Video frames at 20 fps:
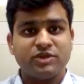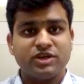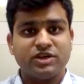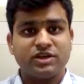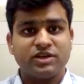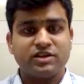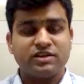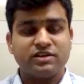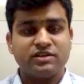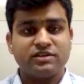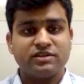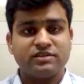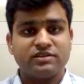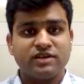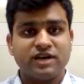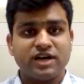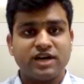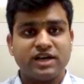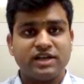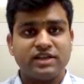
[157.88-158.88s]
But
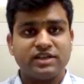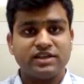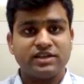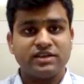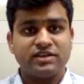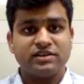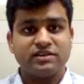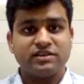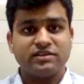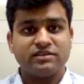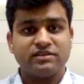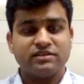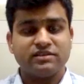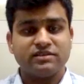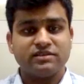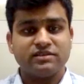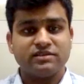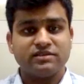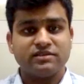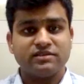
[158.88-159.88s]
uh, I think
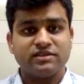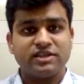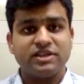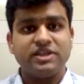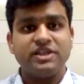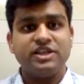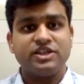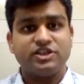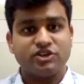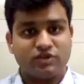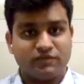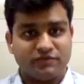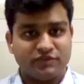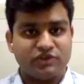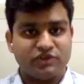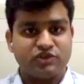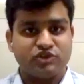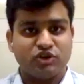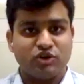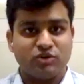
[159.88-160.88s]
the nature
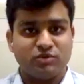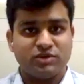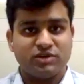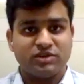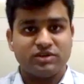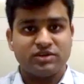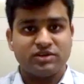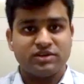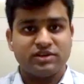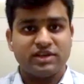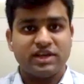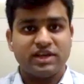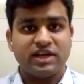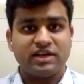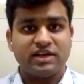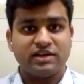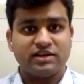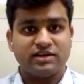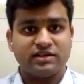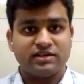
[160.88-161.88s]
of the job
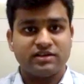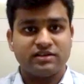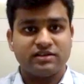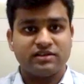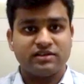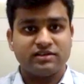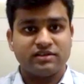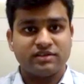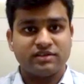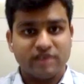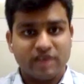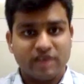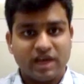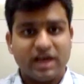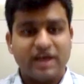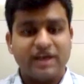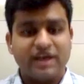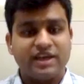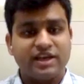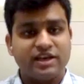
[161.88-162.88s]
that uh,
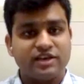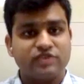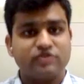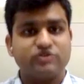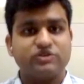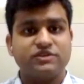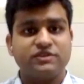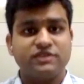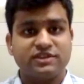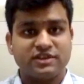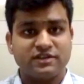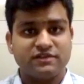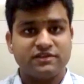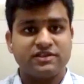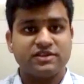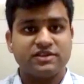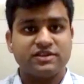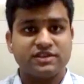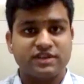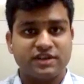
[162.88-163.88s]
IAS or civil
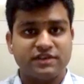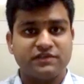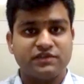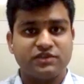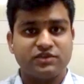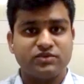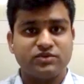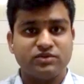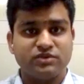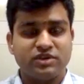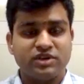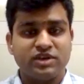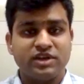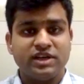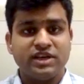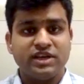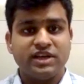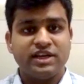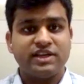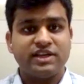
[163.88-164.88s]
services gives you,
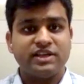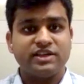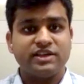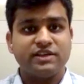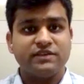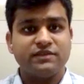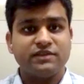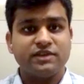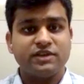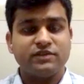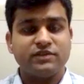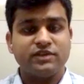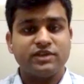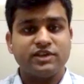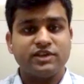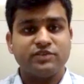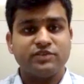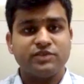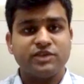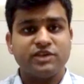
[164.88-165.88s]
it give, it
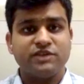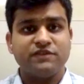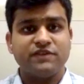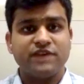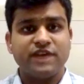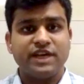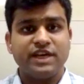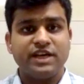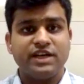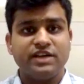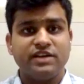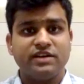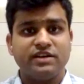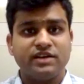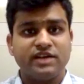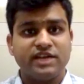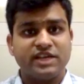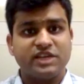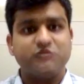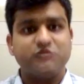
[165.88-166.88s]
will give me a wide
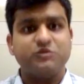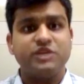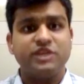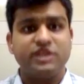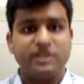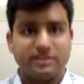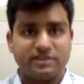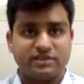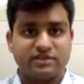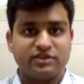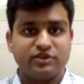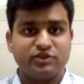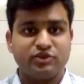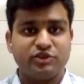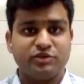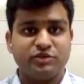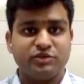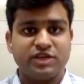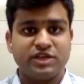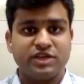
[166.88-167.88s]
experience
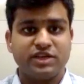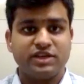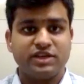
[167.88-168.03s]
during